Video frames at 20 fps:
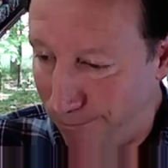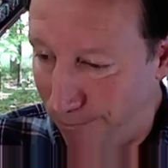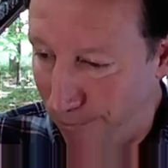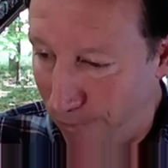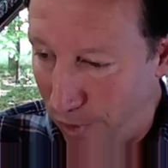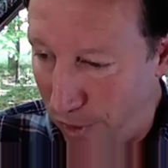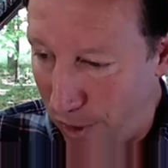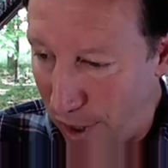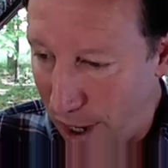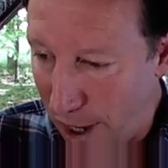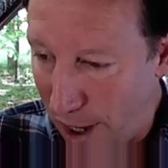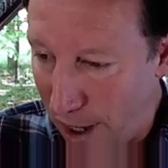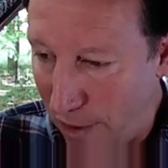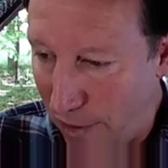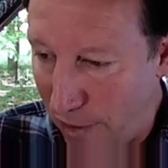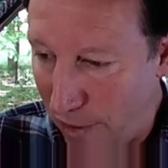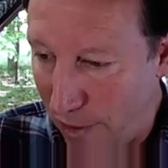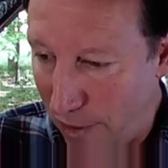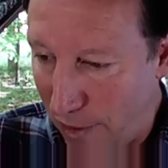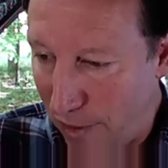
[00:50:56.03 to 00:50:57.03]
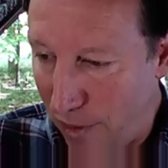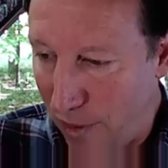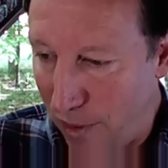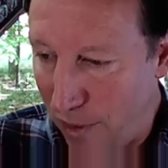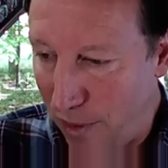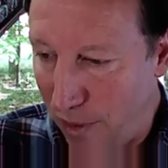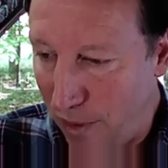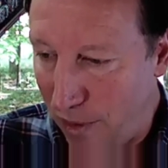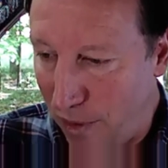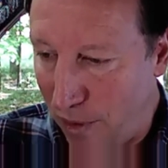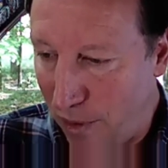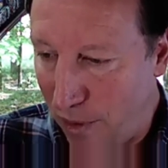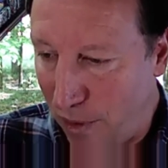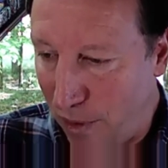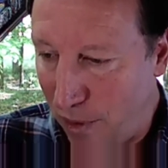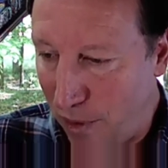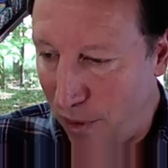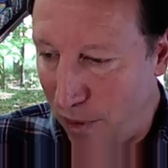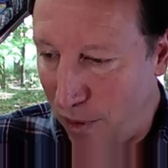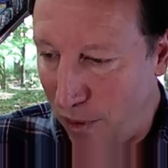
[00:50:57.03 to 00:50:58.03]
that
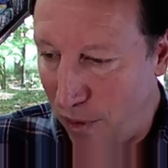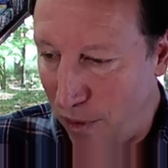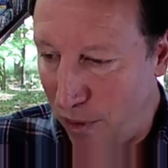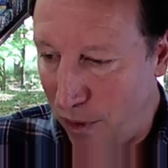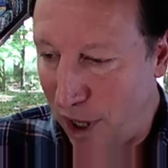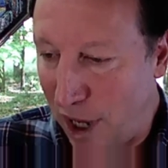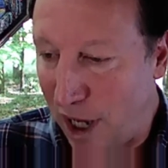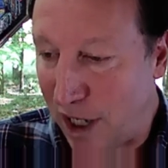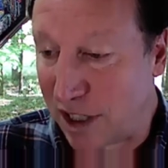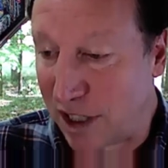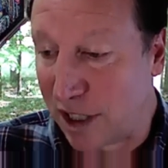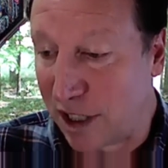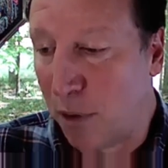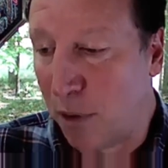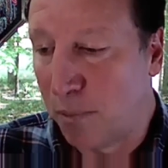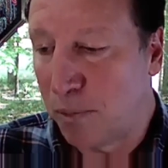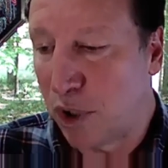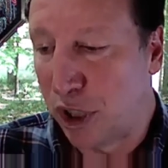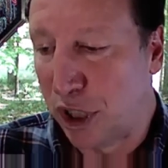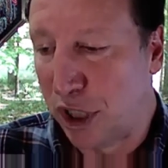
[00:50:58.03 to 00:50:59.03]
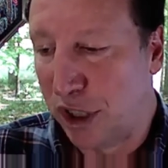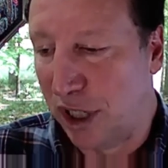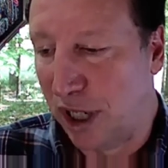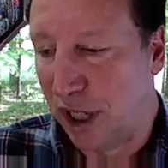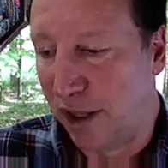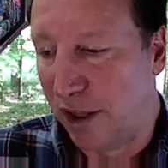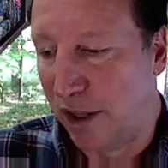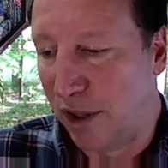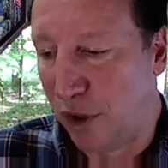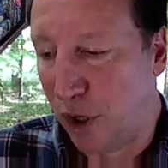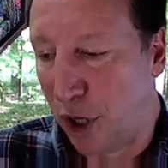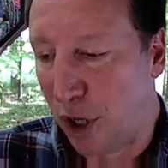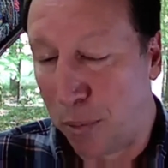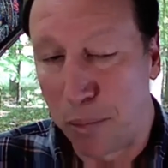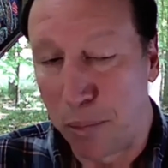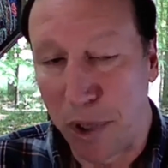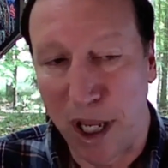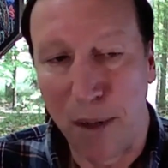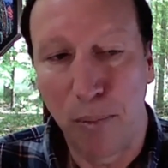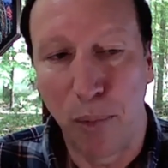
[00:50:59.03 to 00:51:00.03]
the assumption that their
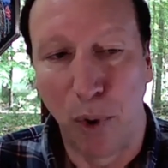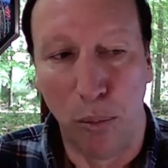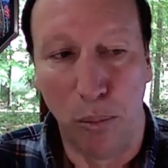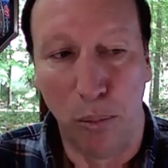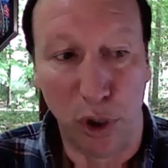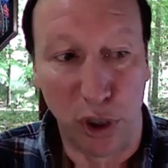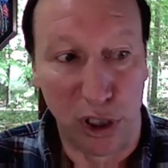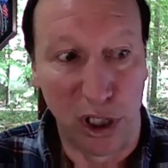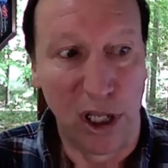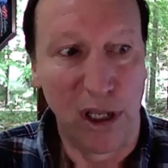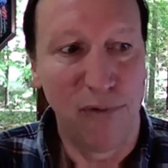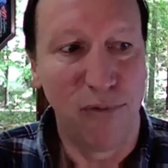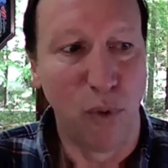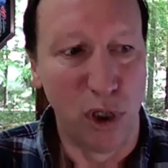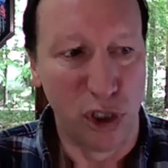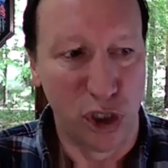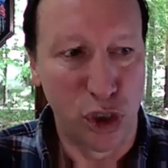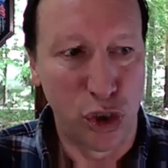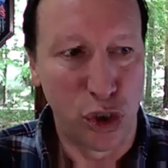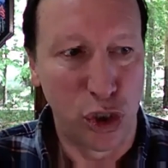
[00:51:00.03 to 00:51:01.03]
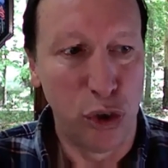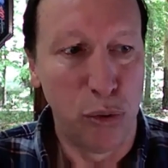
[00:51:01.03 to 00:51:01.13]
people believe what's true